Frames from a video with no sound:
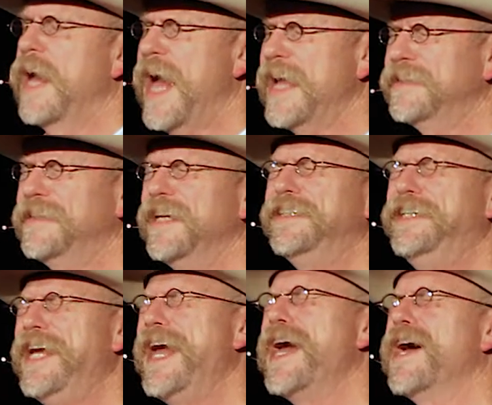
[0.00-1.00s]
I said,
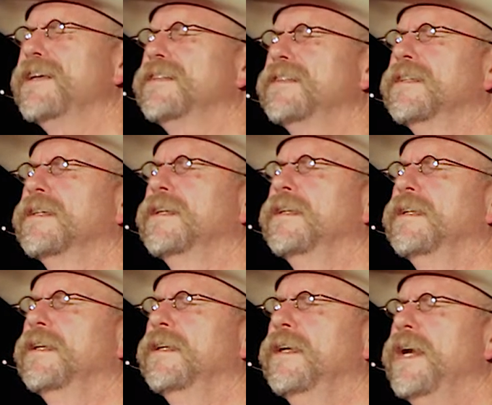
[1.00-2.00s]
Yes
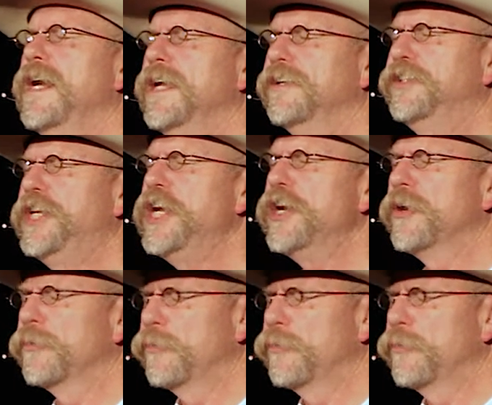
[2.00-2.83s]
and a tear